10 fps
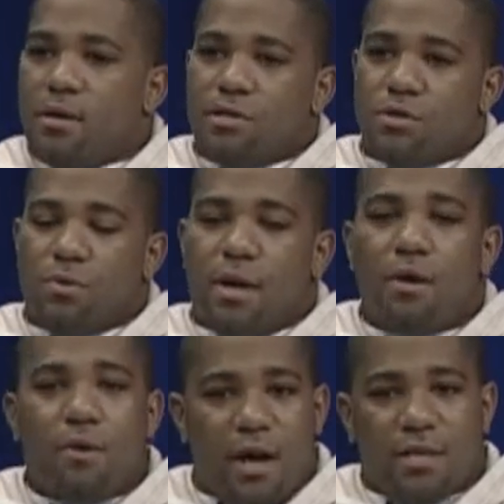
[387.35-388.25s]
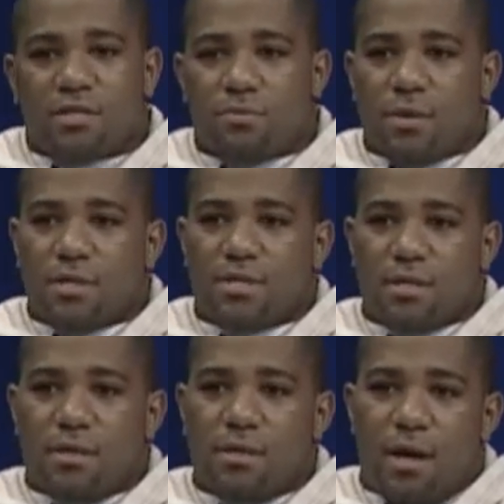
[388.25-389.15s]
So now I just want to
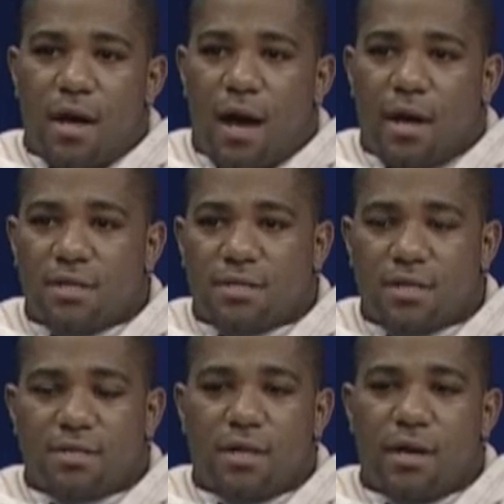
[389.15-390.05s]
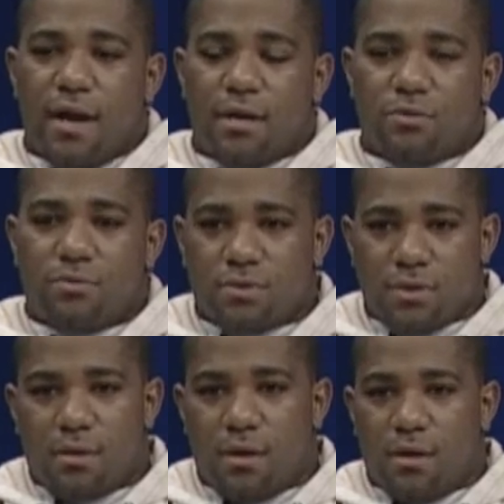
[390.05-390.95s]
see how he sits there
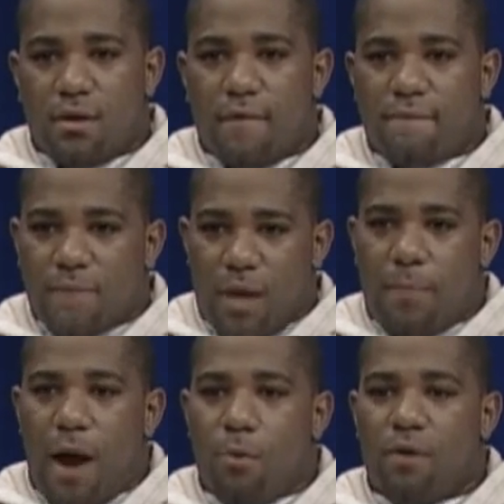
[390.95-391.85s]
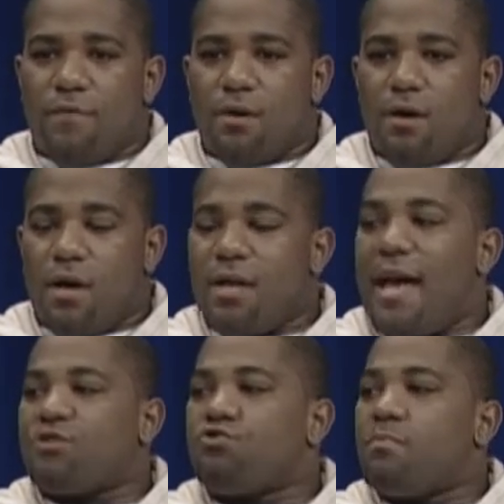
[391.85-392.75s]
handles uh, a power of a, a,
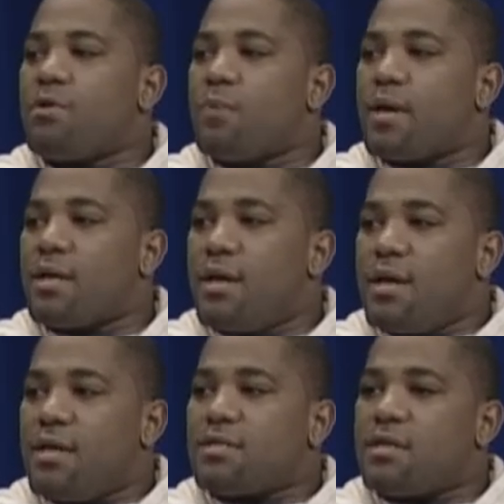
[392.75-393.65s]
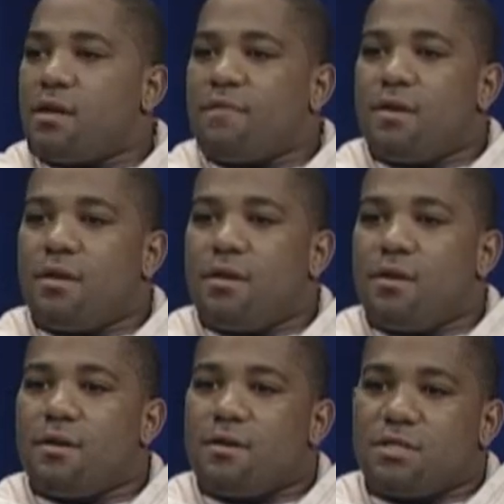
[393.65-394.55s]
natural middleweight instead of a,
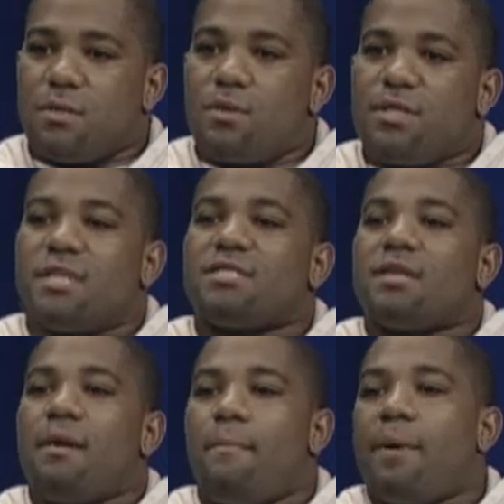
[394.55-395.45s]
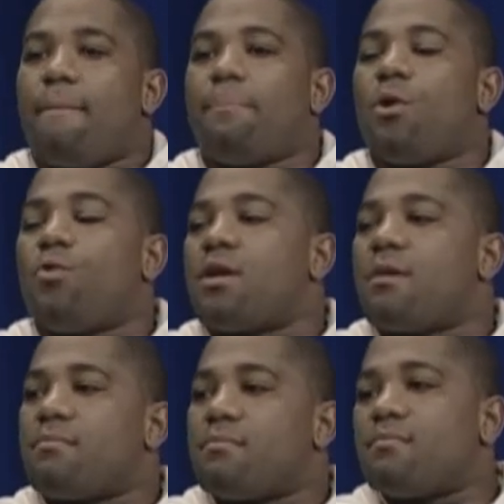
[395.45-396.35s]
uh, uh, someone that's being blown
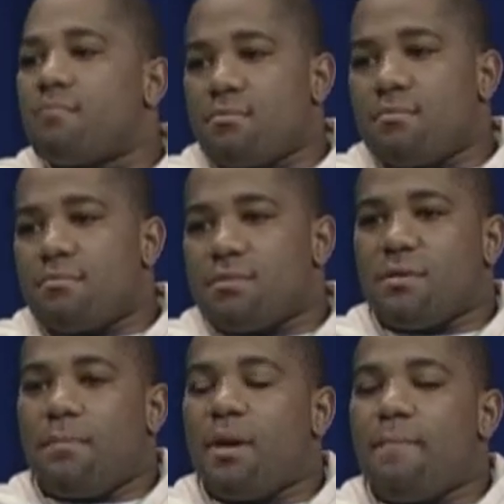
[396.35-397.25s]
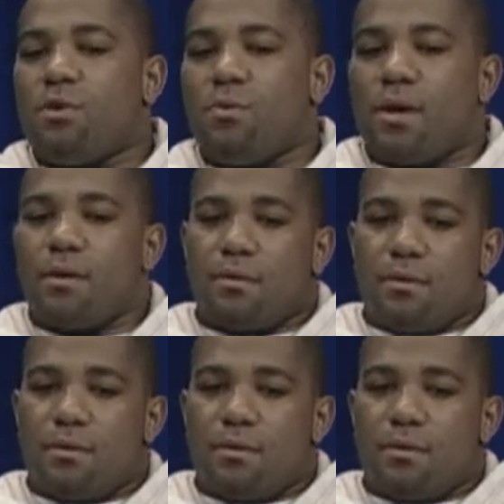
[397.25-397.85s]
up to be a middleweight.